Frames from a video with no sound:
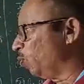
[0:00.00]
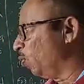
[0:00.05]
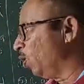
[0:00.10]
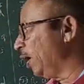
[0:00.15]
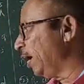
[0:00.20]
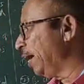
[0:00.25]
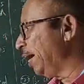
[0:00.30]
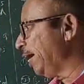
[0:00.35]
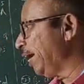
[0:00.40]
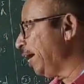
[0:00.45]

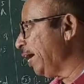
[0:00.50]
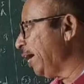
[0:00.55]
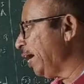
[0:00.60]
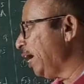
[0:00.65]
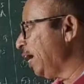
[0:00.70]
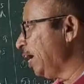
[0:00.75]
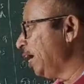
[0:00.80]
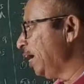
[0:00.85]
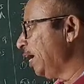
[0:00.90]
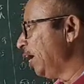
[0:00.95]

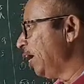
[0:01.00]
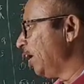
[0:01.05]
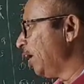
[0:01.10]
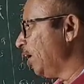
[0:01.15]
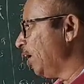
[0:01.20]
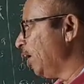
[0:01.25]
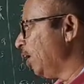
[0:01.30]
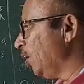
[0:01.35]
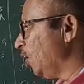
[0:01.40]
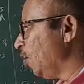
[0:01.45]
via
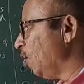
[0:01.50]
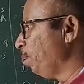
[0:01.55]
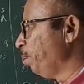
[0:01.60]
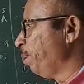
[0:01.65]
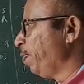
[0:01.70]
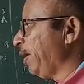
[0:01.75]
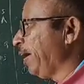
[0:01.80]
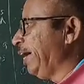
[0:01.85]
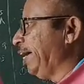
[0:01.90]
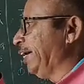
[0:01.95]

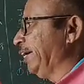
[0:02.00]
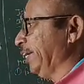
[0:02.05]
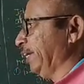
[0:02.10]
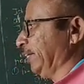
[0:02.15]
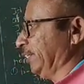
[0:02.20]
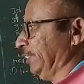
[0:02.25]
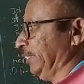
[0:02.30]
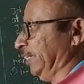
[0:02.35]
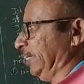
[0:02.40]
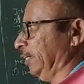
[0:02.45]

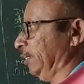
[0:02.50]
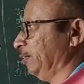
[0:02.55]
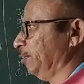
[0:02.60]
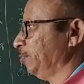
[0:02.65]
operator gene.